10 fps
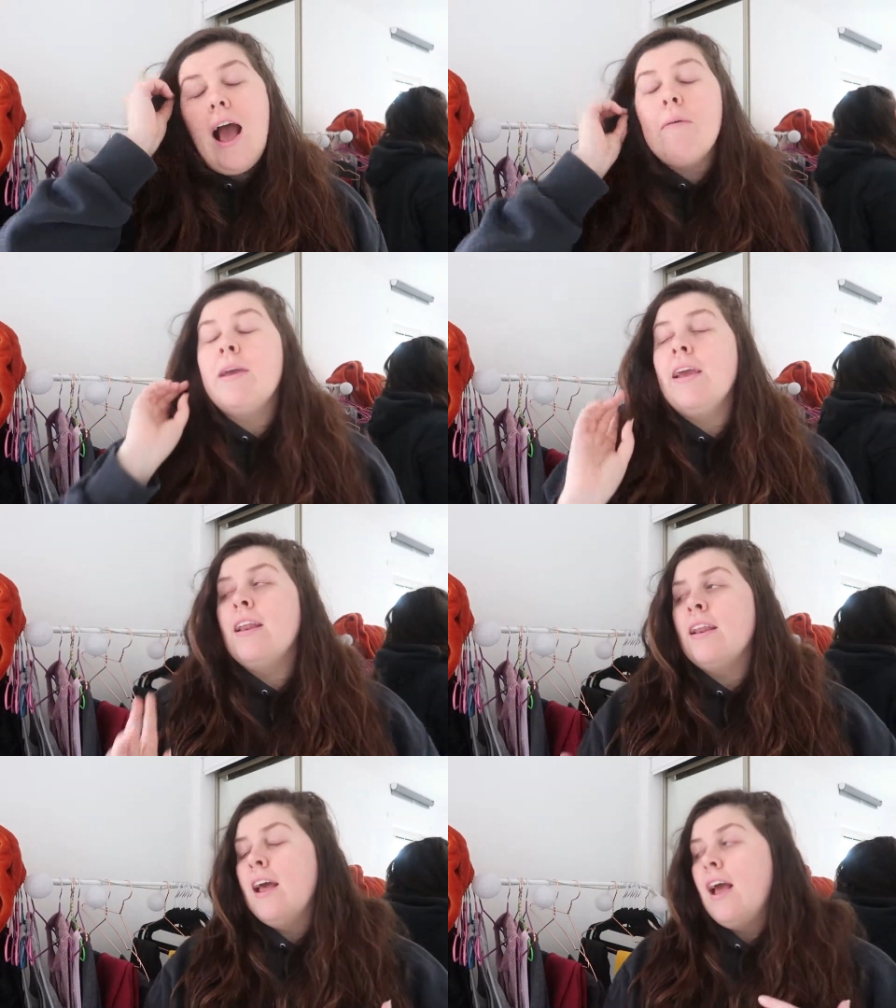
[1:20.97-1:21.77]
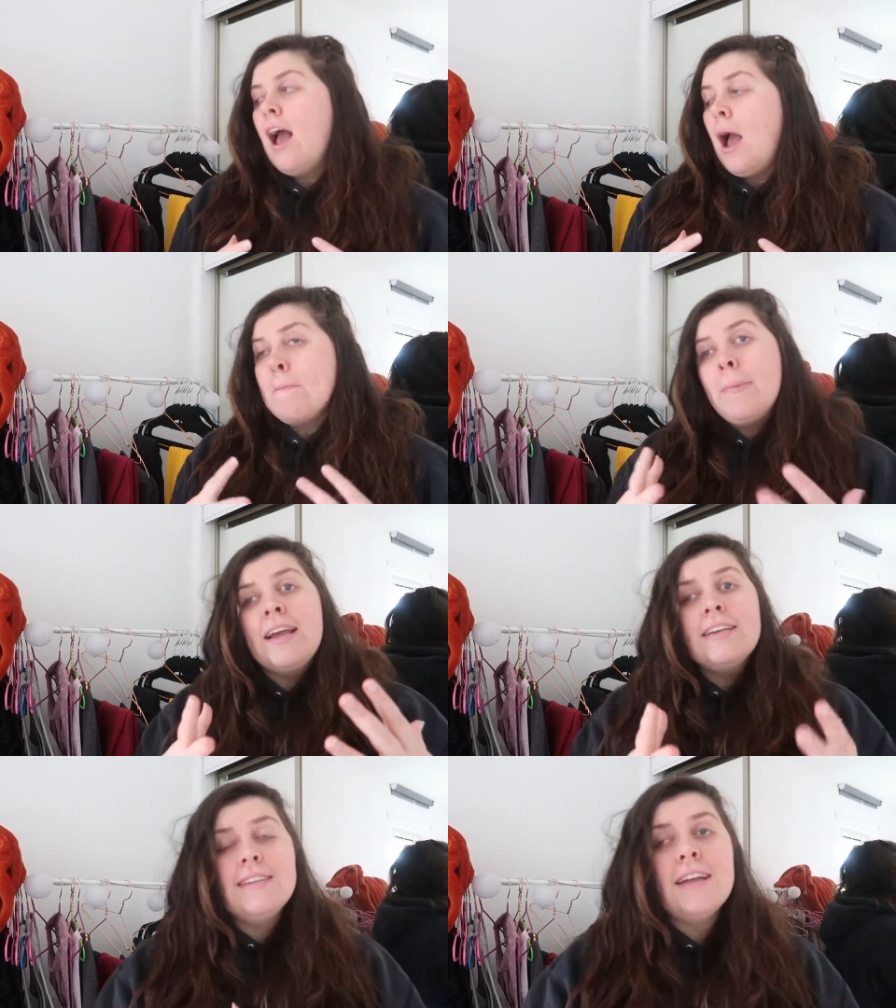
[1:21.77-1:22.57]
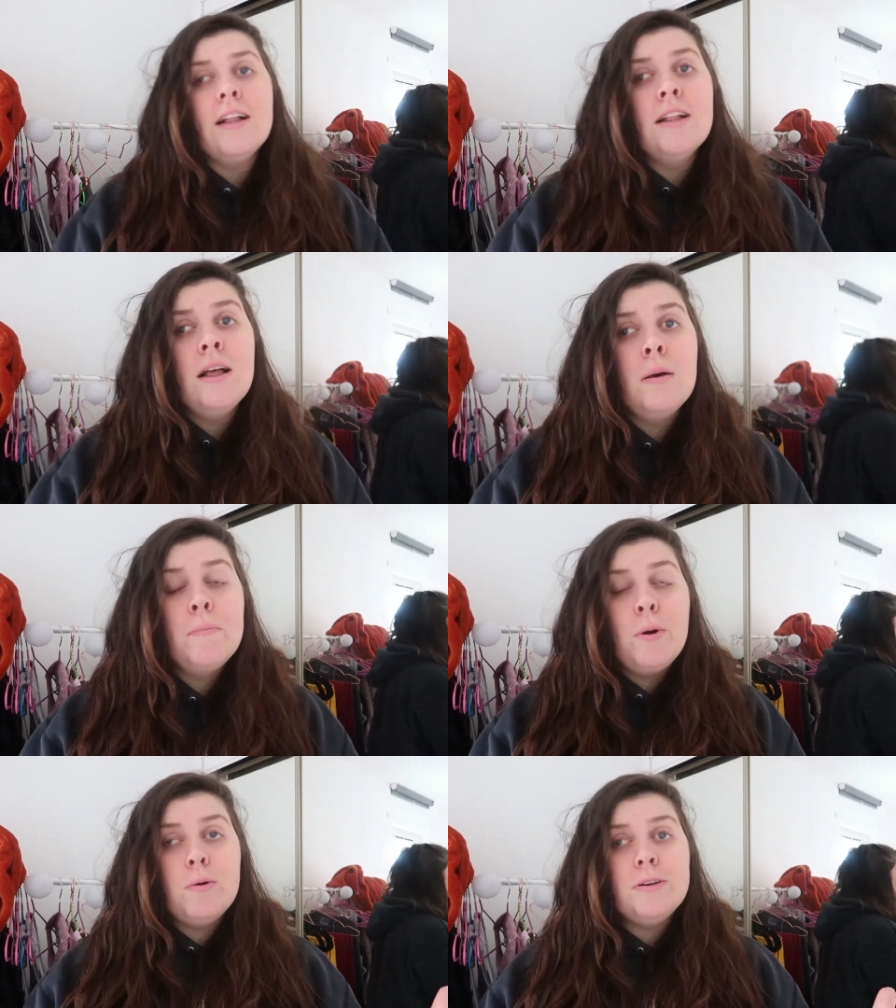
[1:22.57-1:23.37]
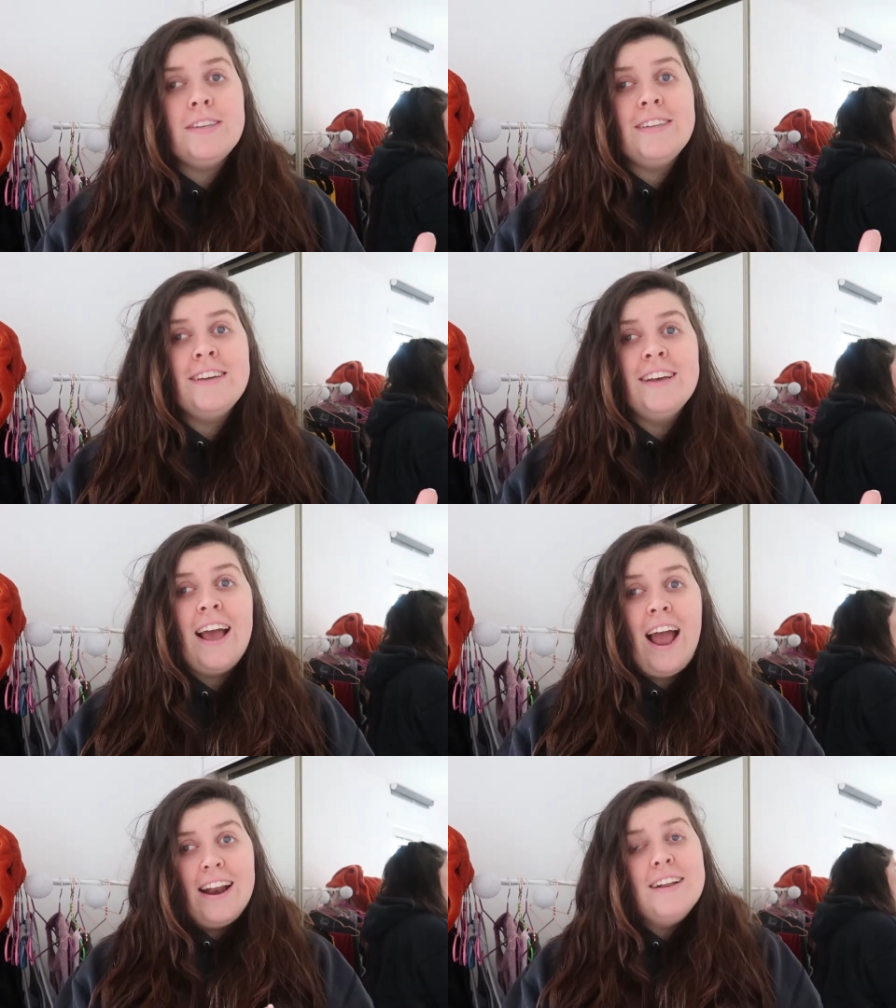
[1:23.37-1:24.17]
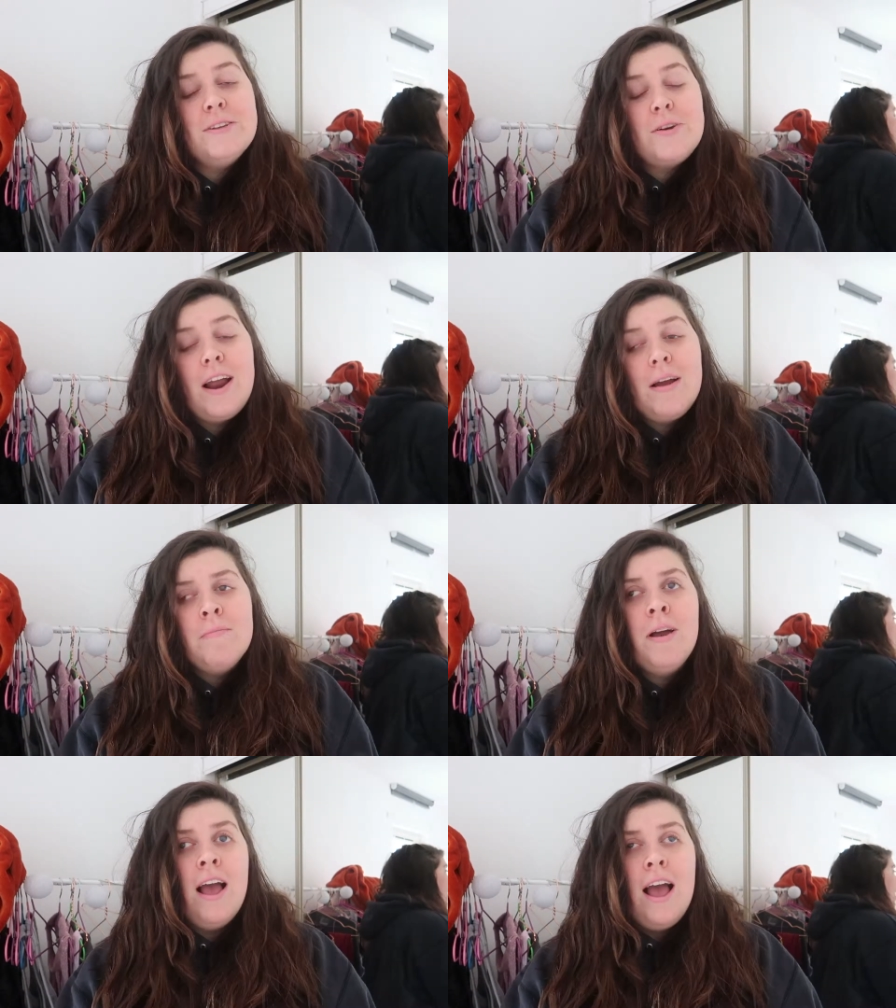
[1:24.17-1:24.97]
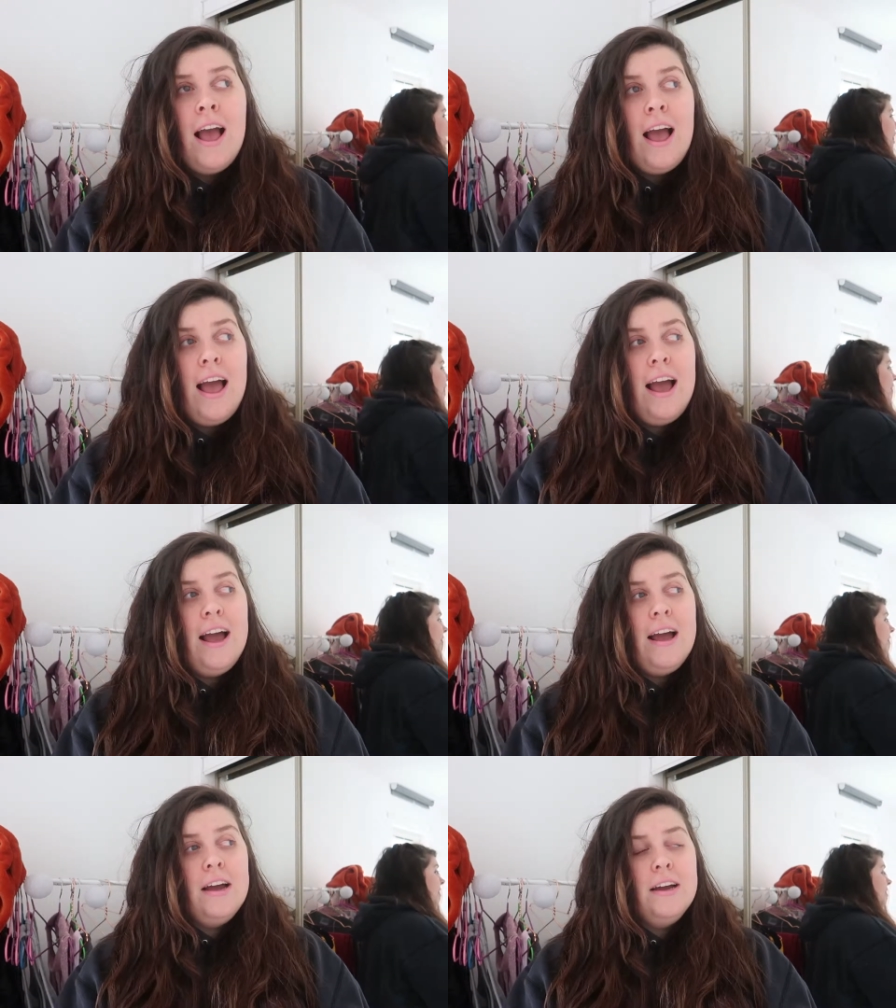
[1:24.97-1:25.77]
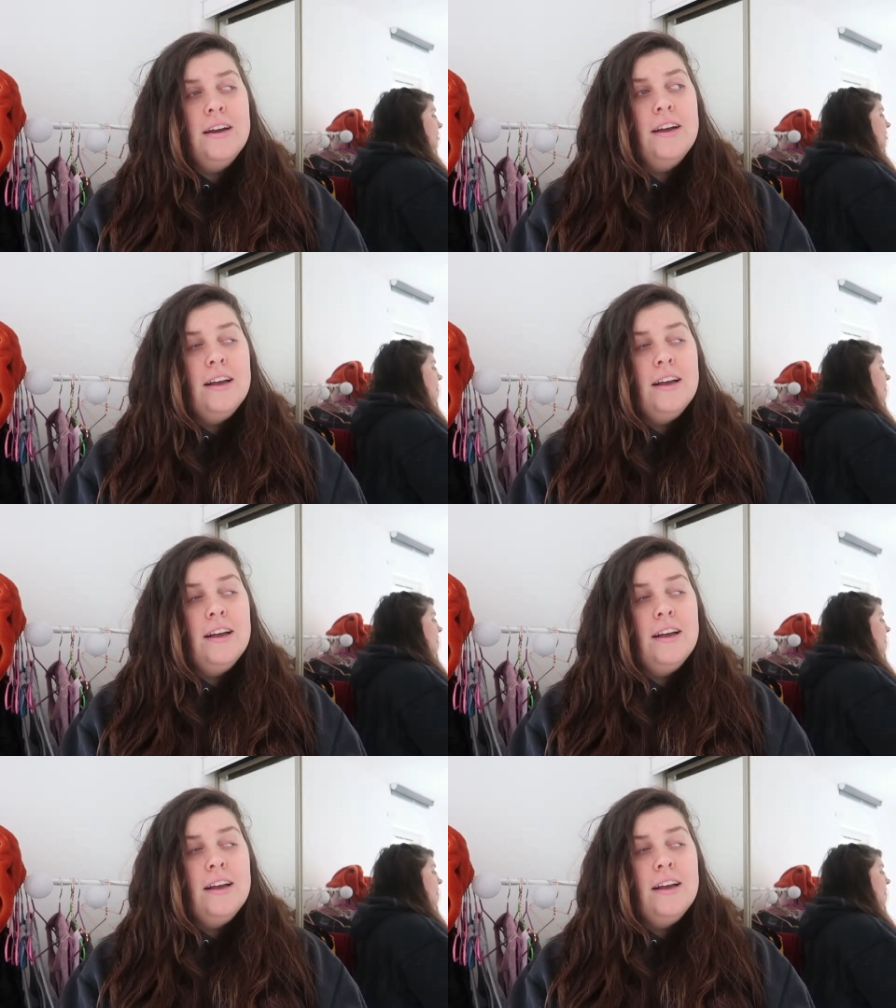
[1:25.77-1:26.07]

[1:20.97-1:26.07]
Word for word: I mean, I might still post on Instagram uh,